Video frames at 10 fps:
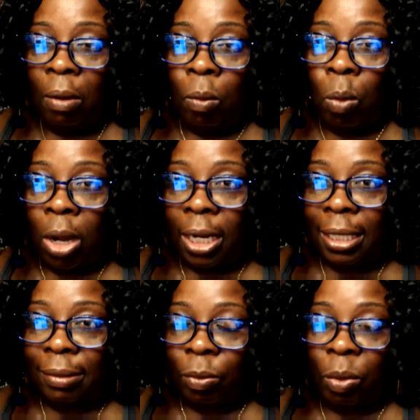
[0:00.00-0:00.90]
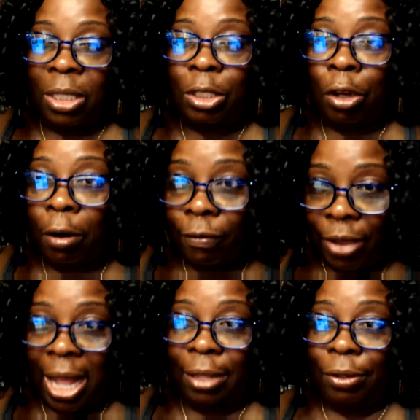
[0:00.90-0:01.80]
What's your
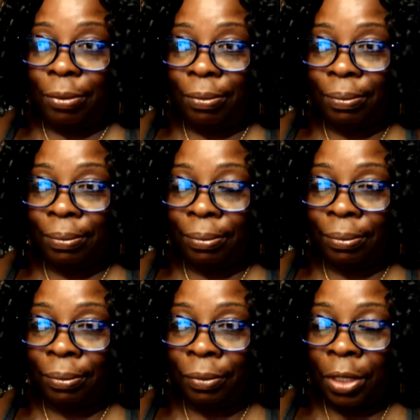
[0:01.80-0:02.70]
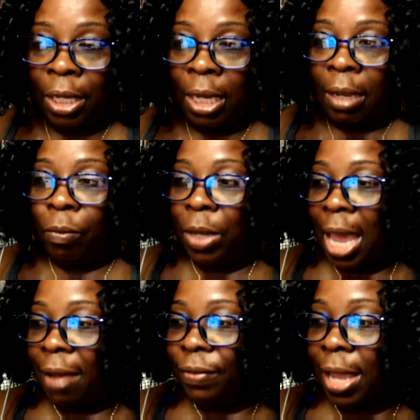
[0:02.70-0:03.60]
value? We
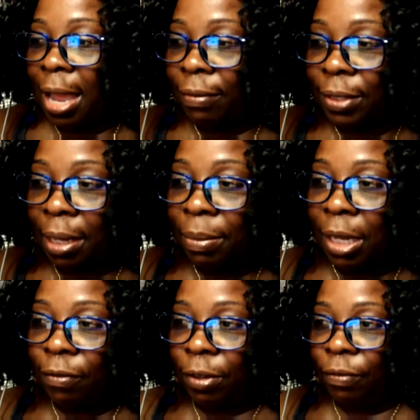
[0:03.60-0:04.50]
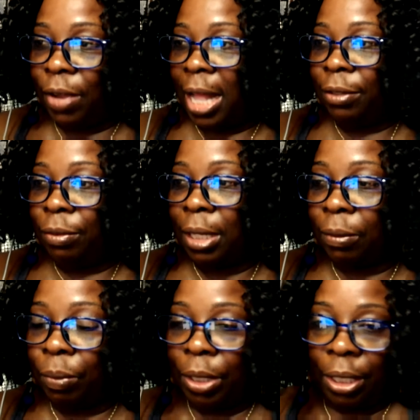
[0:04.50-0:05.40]
have to have some level of value
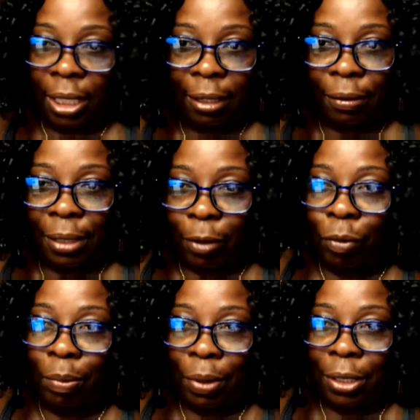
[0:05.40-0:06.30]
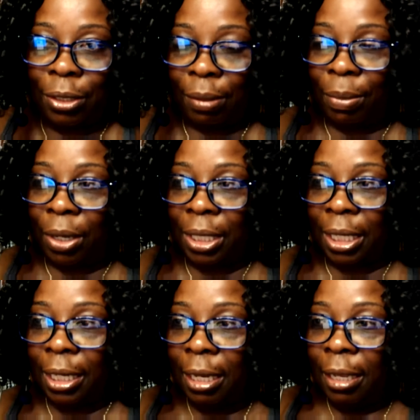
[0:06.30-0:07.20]
that we bring to the market.